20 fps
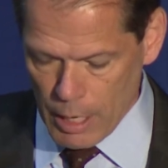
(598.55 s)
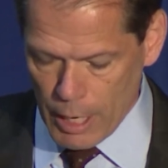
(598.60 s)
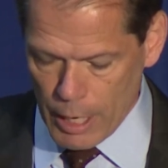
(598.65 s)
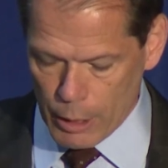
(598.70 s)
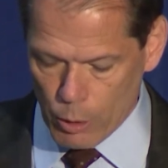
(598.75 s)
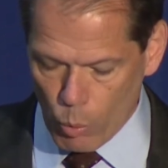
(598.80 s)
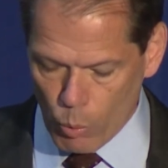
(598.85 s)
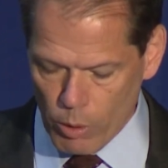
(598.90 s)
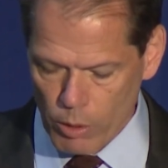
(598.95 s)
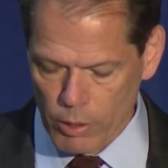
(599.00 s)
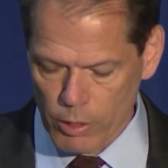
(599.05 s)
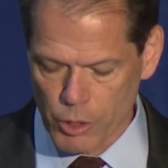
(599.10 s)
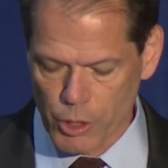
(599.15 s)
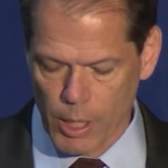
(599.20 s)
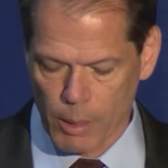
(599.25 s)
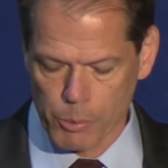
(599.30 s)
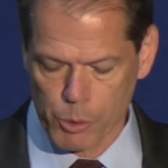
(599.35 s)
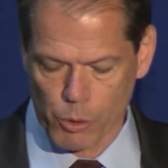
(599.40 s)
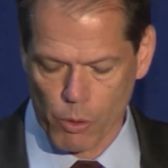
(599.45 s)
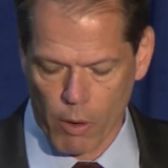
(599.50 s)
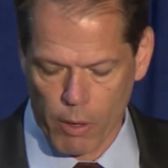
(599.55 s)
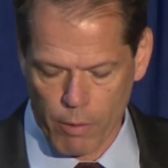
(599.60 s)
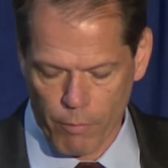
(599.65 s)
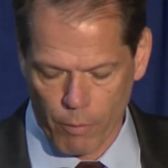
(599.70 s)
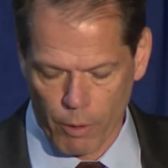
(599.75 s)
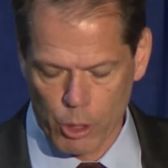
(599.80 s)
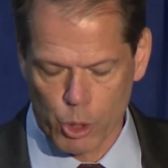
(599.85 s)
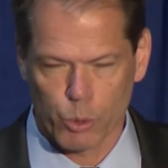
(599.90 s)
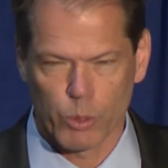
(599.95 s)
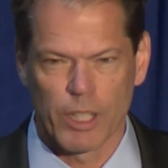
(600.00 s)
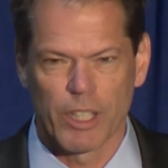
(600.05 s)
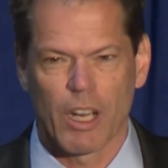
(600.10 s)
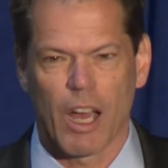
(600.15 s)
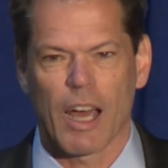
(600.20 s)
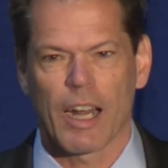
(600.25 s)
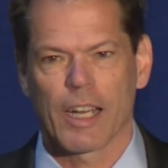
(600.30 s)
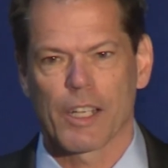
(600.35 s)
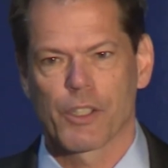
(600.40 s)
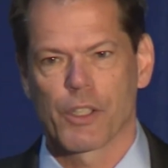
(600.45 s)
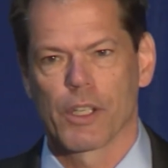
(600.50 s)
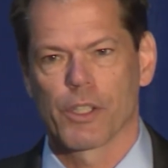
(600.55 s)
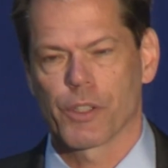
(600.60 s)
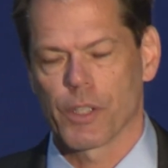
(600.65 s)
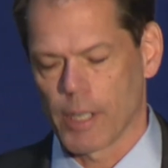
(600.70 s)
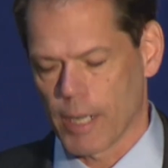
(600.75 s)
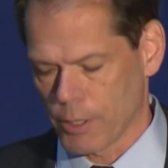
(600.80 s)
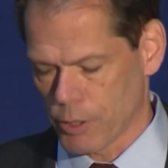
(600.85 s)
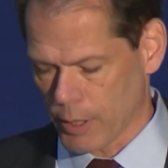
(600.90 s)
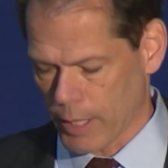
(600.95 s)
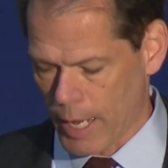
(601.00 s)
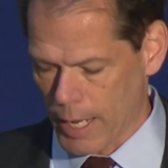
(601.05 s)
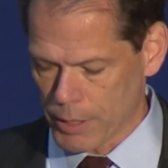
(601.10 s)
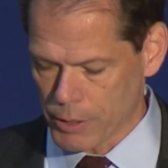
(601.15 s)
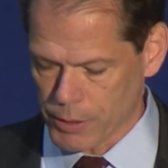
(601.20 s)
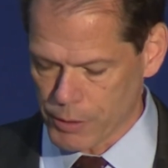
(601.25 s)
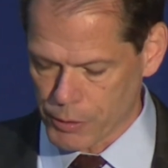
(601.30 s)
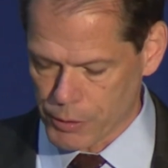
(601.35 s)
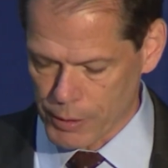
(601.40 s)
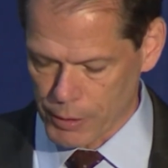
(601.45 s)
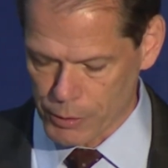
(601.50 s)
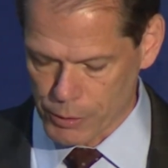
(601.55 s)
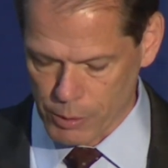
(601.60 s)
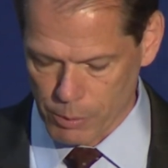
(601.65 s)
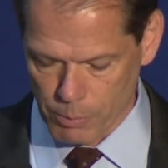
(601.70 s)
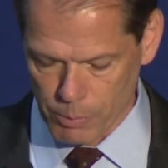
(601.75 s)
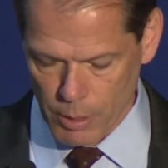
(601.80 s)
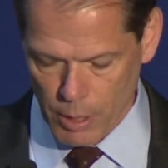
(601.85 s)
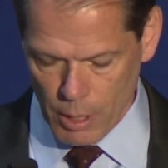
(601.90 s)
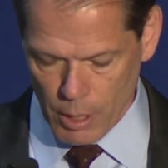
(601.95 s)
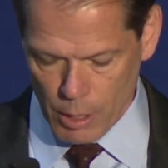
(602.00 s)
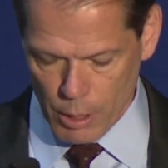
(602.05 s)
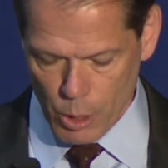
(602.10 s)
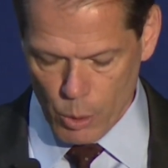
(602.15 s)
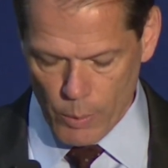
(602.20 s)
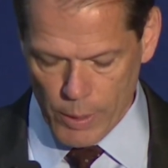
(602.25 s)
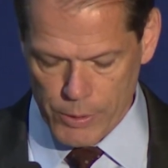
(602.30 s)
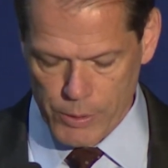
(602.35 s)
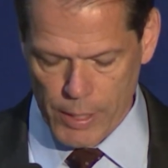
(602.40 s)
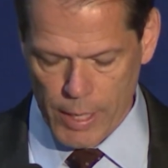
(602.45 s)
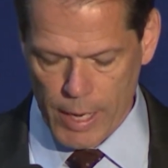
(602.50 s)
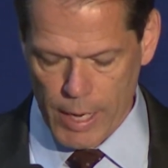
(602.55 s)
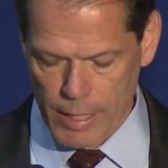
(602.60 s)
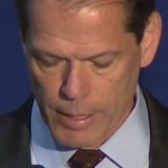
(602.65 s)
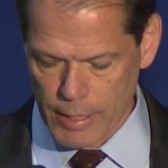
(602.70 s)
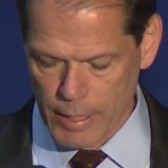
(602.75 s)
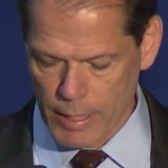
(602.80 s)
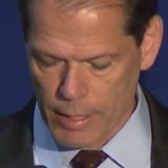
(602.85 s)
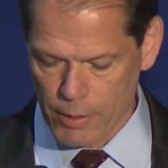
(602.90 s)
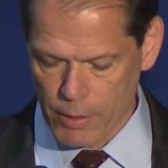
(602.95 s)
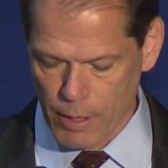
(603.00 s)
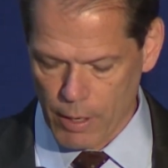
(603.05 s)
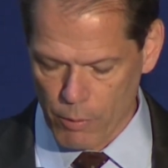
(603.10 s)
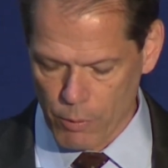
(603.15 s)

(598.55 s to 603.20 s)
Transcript: In order to jumpstart a virtually non existent education system, USAID and the